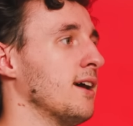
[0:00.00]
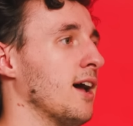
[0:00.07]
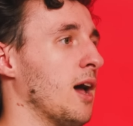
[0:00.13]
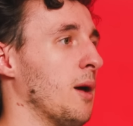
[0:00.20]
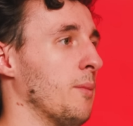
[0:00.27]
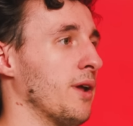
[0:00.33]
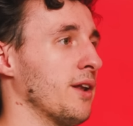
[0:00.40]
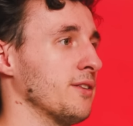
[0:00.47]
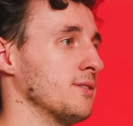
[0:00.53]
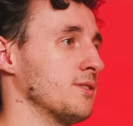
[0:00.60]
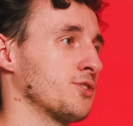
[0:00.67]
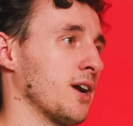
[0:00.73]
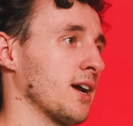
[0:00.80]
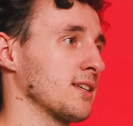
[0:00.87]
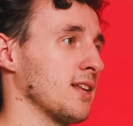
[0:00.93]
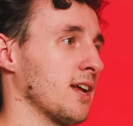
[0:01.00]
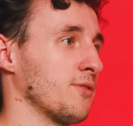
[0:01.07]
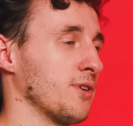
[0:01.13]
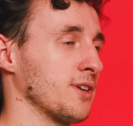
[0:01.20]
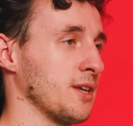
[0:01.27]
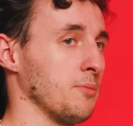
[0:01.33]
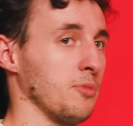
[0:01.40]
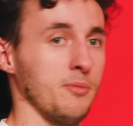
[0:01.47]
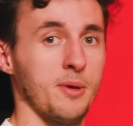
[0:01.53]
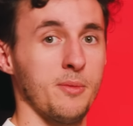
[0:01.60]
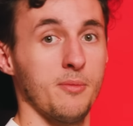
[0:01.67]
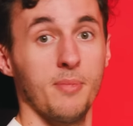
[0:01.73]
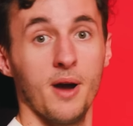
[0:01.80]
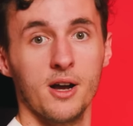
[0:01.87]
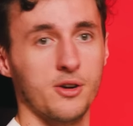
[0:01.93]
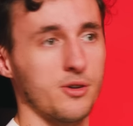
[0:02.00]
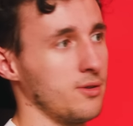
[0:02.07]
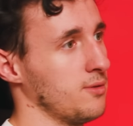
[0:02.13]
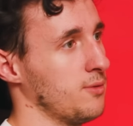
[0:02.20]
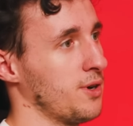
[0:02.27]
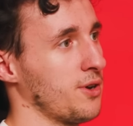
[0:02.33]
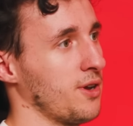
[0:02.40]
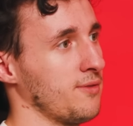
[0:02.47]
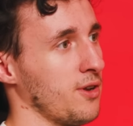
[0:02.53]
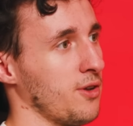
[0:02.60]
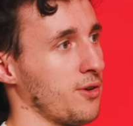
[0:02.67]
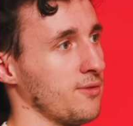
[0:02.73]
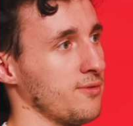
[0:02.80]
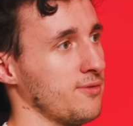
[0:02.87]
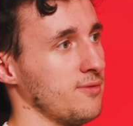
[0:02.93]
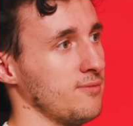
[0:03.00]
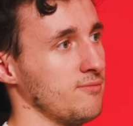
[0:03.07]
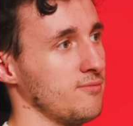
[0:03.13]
But tracks like, for example, maybe Baku, where you have a lot of